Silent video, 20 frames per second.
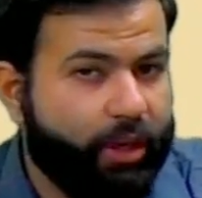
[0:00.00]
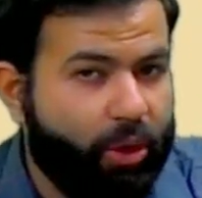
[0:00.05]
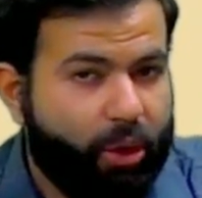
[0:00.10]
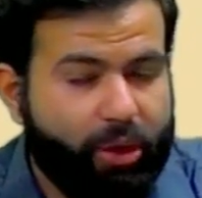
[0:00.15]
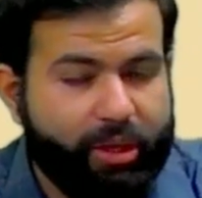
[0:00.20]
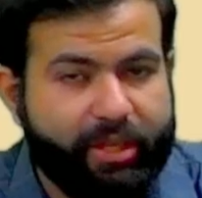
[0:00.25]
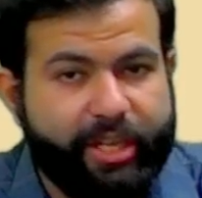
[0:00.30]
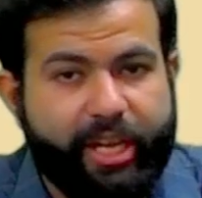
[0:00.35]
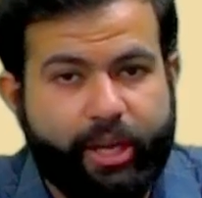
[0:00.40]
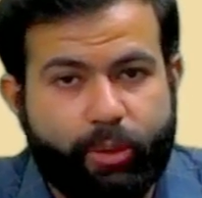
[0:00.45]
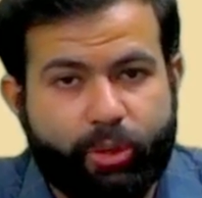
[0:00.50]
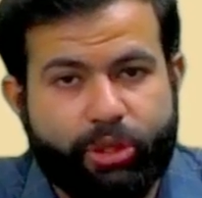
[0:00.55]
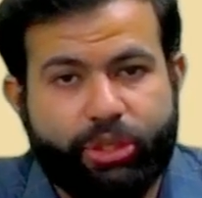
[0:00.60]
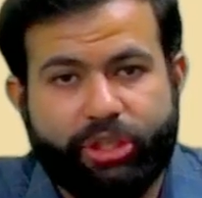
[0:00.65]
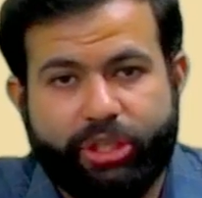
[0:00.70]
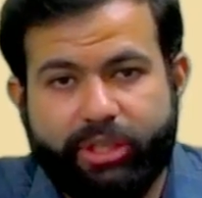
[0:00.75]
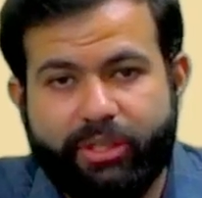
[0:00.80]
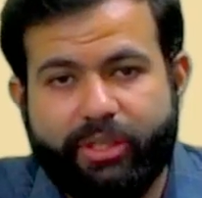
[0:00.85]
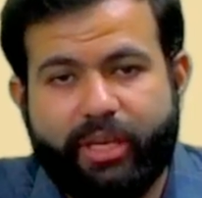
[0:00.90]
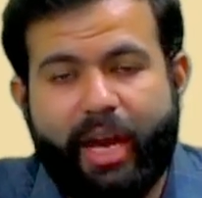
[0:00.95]
All the
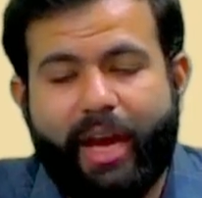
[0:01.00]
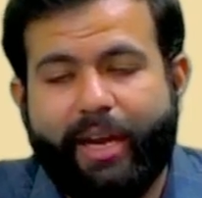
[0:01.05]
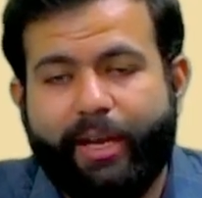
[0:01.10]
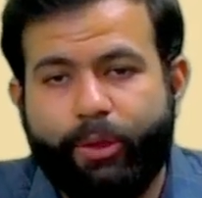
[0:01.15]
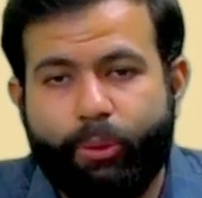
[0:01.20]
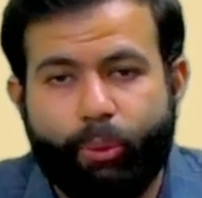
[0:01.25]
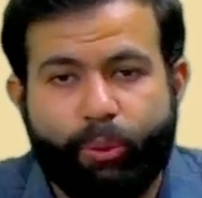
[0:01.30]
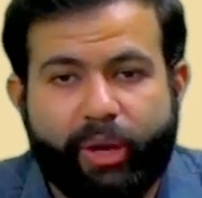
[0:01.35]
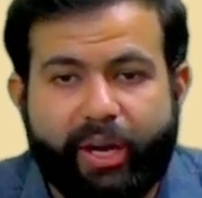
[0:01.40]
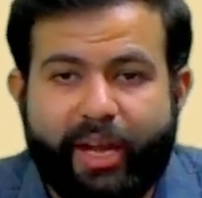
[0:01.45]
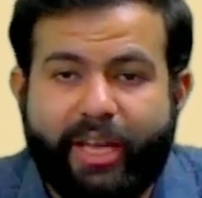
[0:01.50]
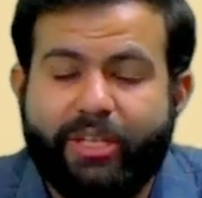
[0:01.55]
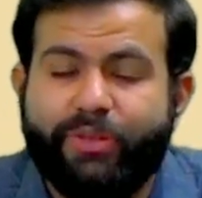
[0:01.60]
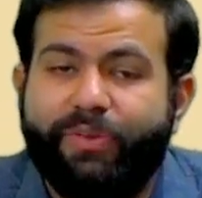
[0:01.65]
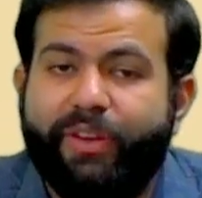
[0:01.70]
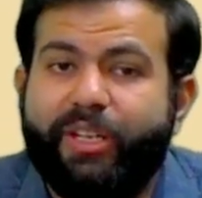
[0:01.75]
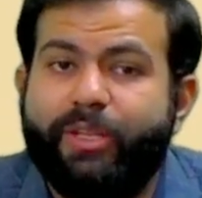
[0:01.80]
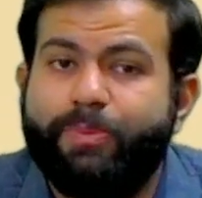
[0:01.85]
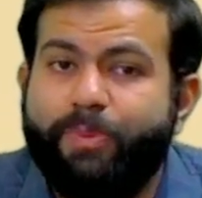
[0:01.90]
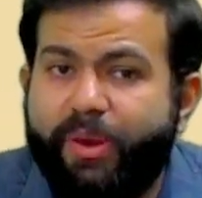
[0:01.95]
questions are included as far
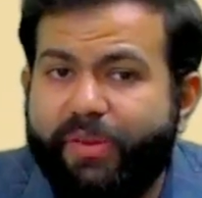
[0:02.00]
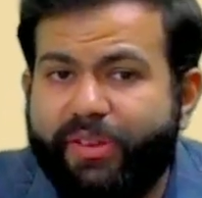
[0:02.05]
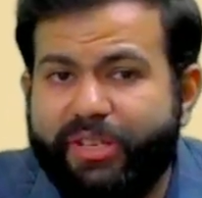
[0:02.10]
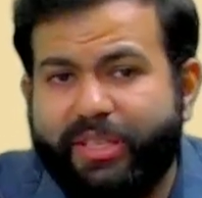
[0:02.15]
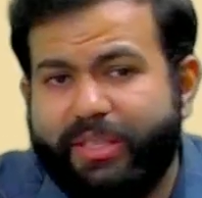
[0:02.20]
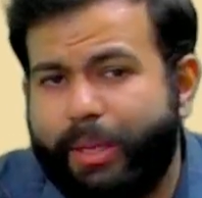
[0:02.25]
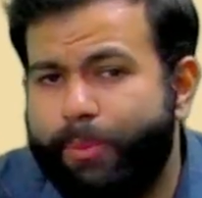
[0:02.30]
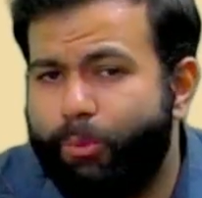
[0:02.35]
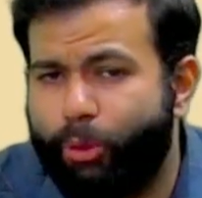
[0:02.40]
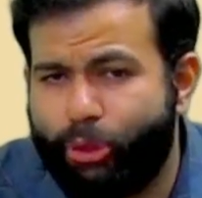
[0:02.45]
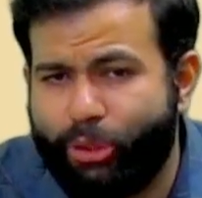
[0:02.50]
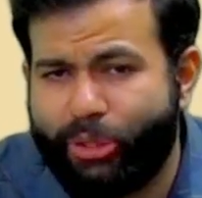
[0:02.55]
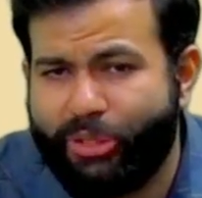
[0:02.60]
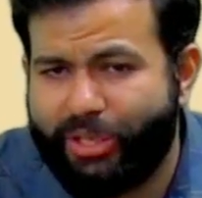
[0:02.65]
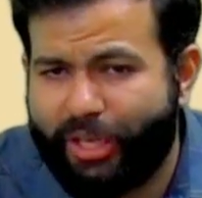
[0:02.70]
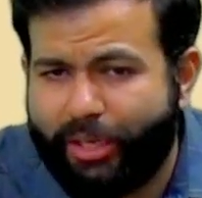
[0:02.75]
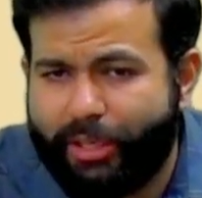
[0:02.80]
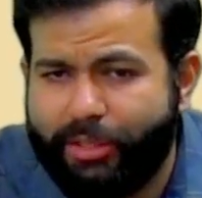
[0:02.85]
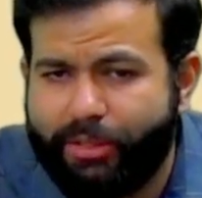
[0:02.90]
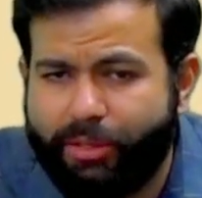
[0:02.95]
as previous exam questions
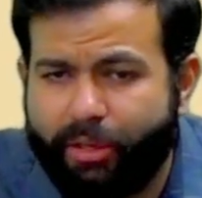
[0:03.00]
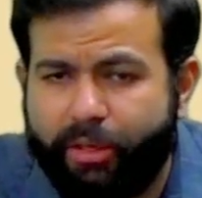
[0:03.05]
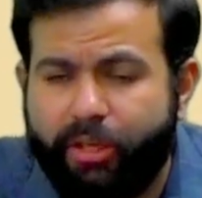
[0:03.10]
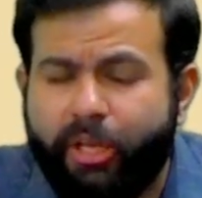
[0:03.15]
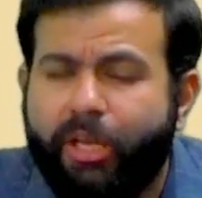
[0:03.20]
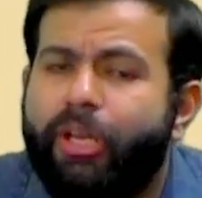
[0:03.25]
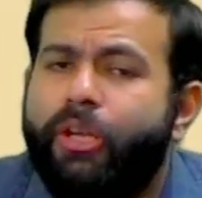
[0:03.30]
are concerned.